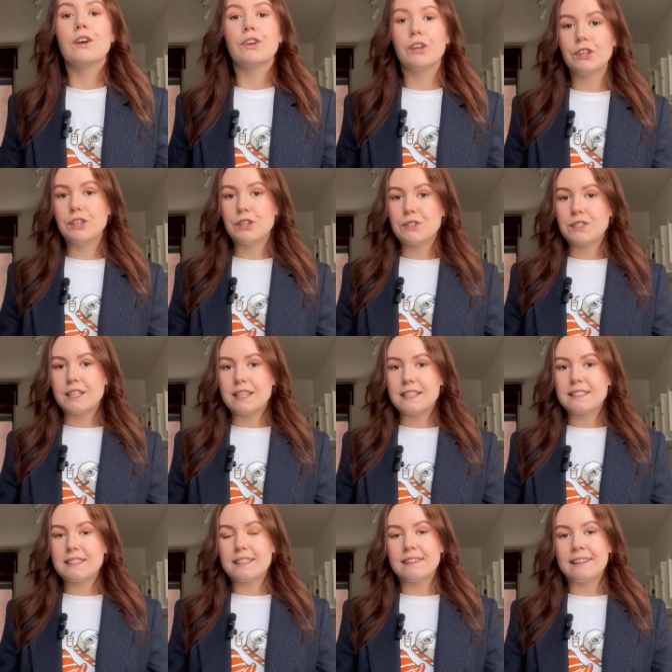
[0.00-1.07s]
Good news
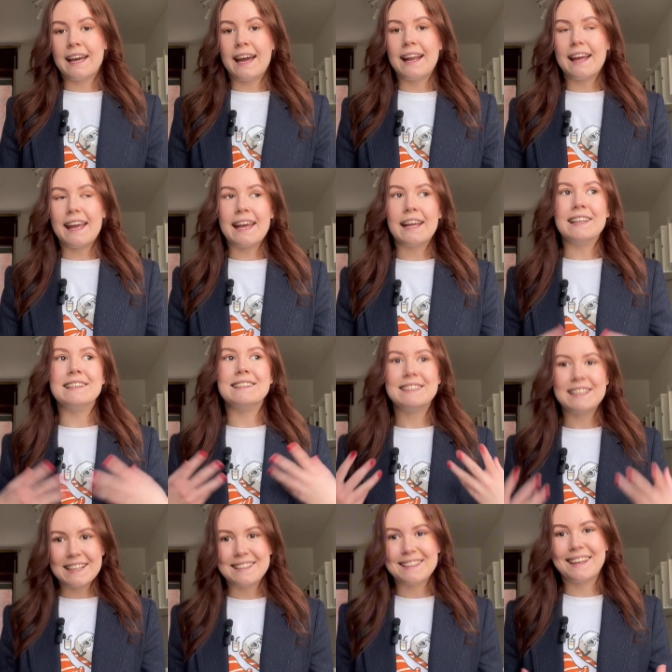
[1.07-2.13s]
is that it
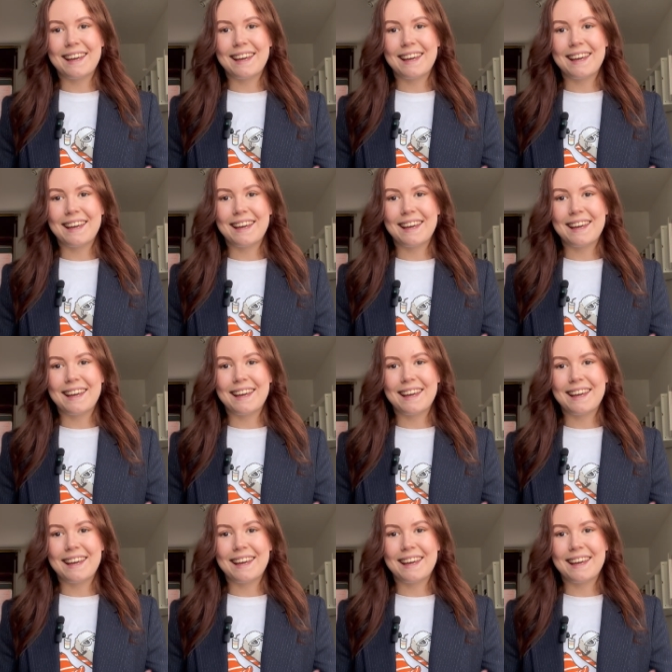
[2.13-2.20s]
did